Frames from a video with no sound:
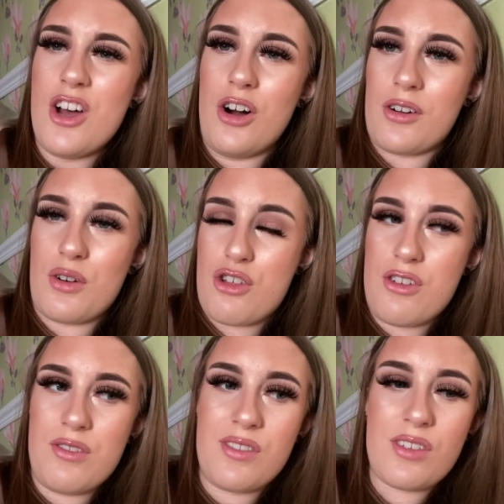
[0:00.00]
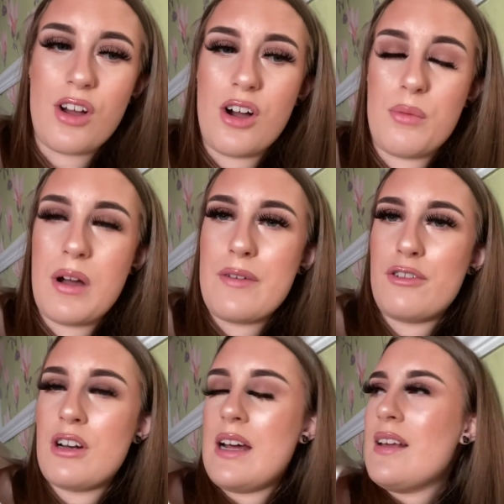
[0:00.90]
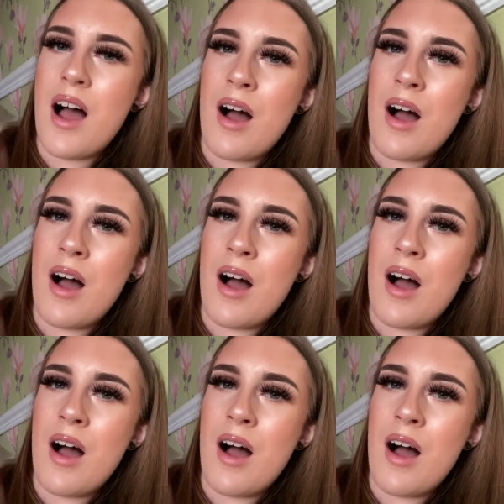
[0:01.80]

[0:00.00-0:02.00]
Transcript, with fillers: or cushions or whatever it is.